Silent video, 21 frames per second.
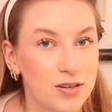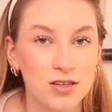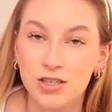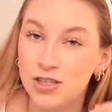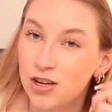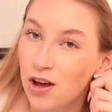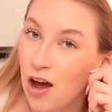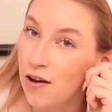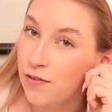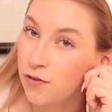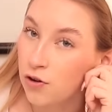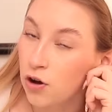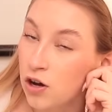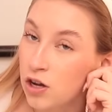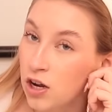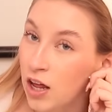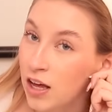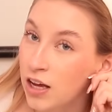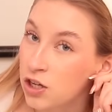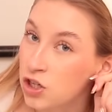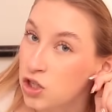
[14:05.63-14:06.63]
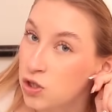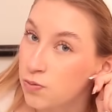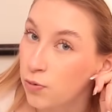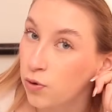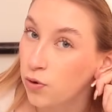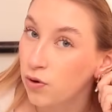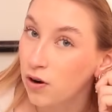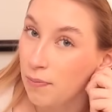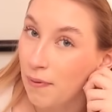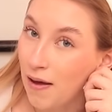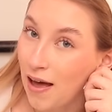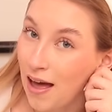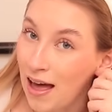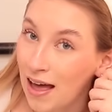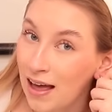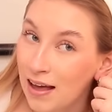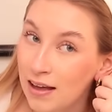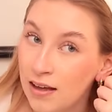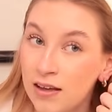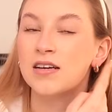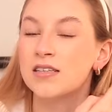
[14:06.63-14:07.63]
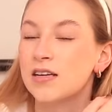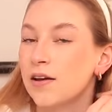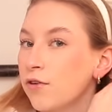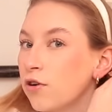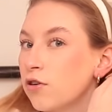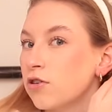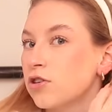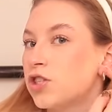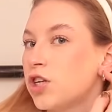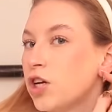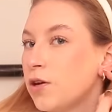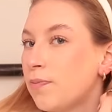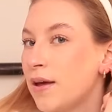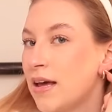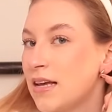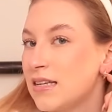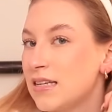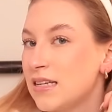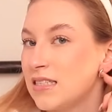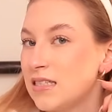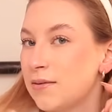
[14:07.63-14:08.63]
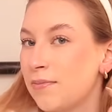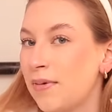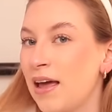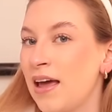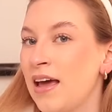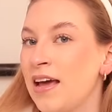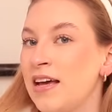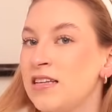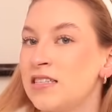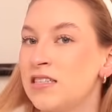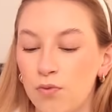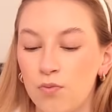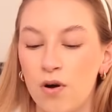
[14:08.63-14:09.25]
So I've got like a smaller pair because I've got two piercings in my ears.